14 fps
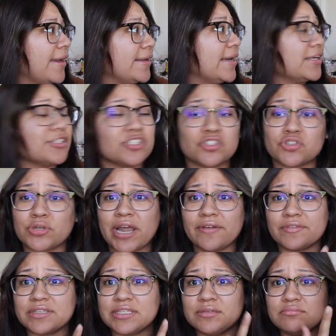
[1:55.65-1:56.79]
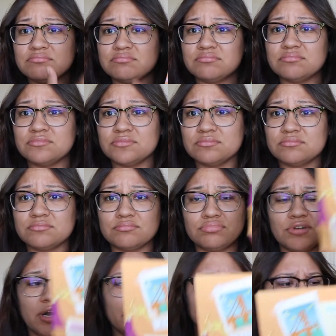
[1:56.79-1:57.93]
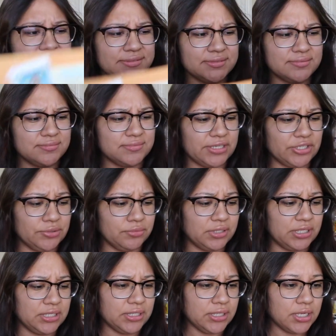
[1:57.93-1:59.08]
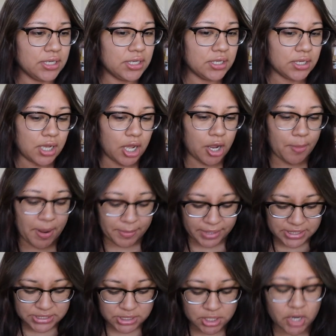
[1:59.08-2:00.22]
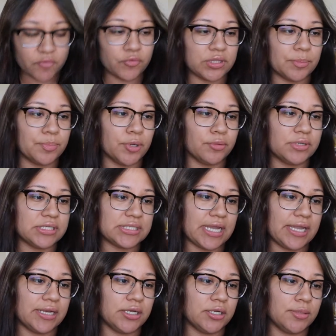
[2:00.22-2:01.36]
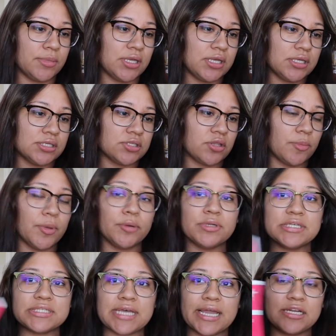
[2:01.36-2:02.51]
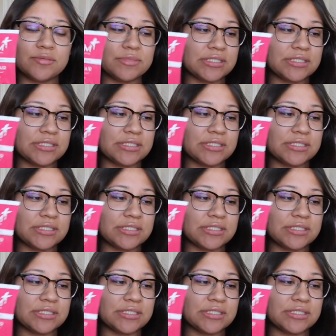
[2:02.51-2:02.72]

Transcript: guess, traveling products that you need. I'm going to start off with the bonus item. So the bonus item